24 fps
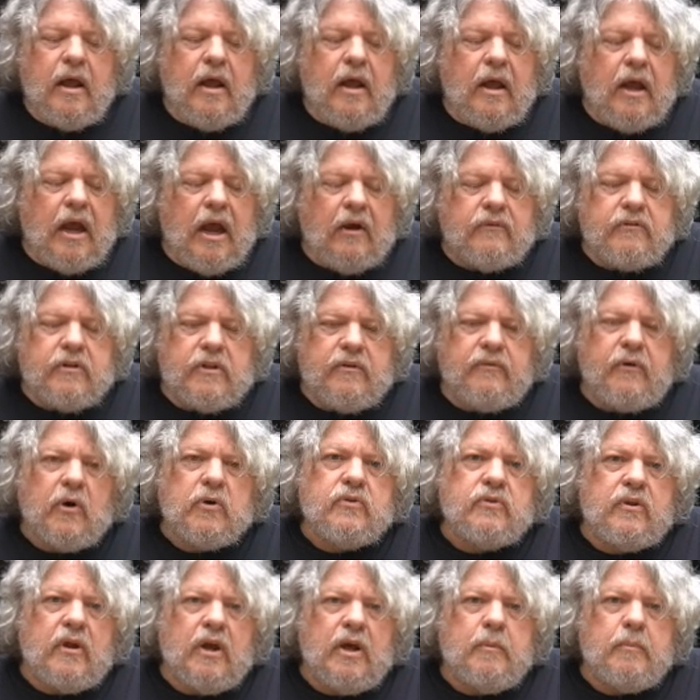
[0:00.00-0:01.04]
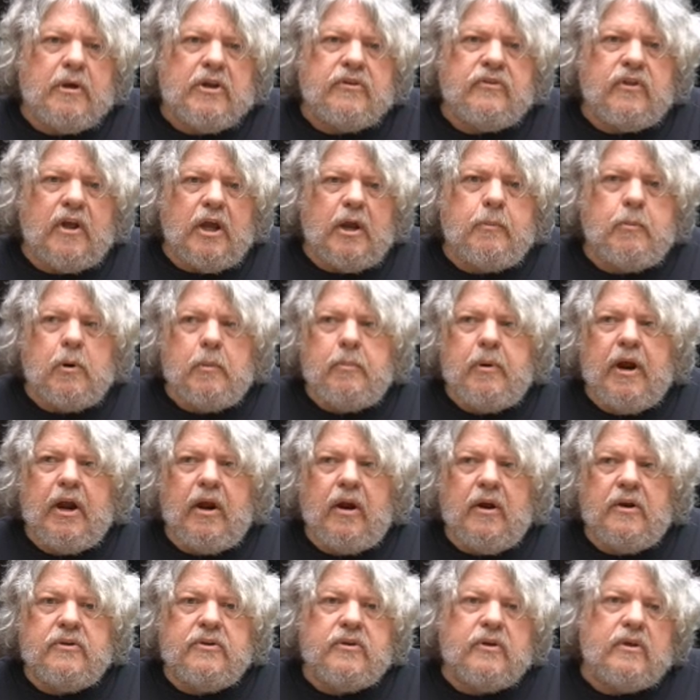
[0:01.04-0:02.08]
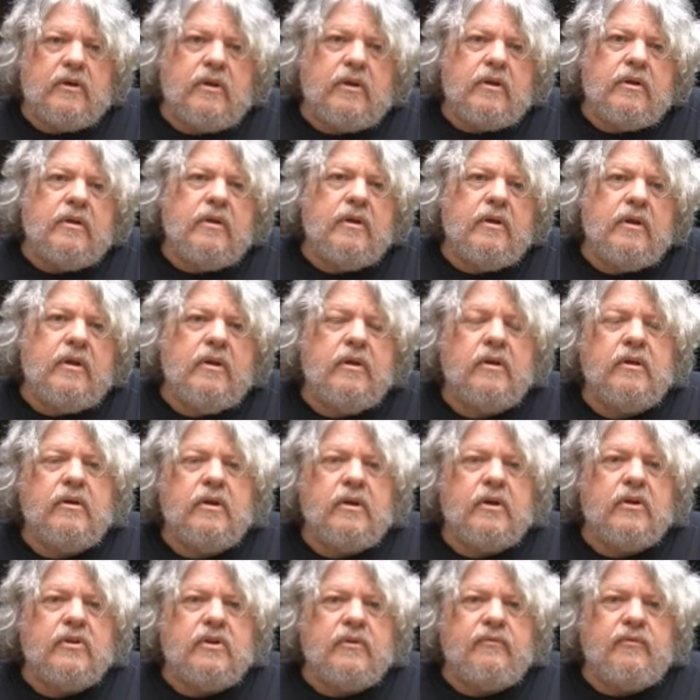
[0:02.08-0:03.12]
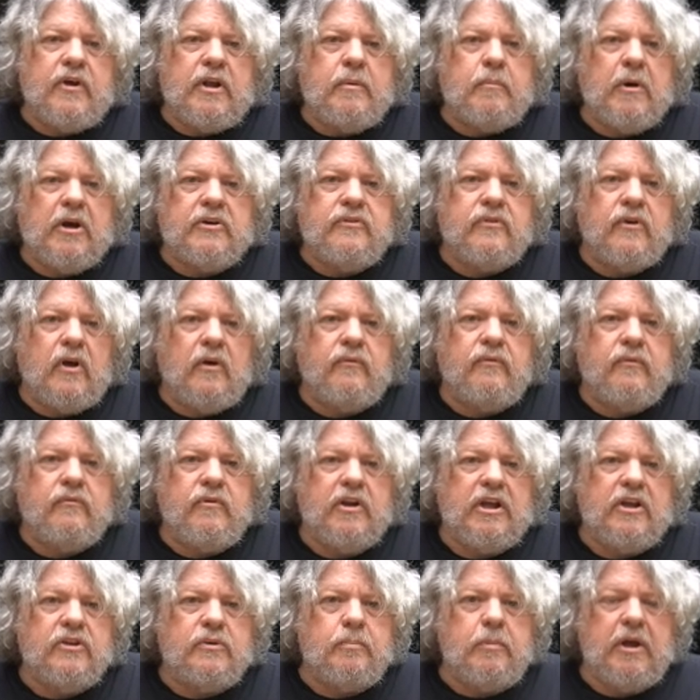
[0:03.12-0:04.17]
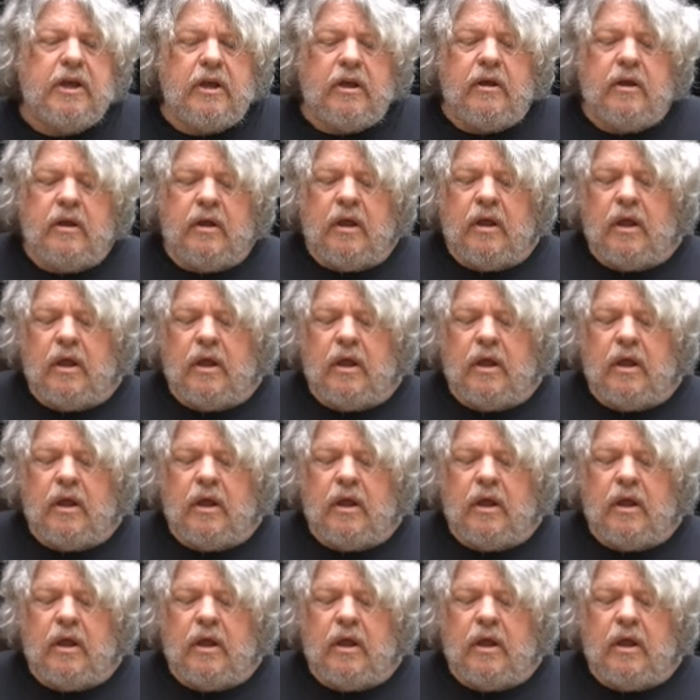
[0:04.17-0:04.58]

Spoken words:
after the first time, I stayed prepared to defend myself if needs be.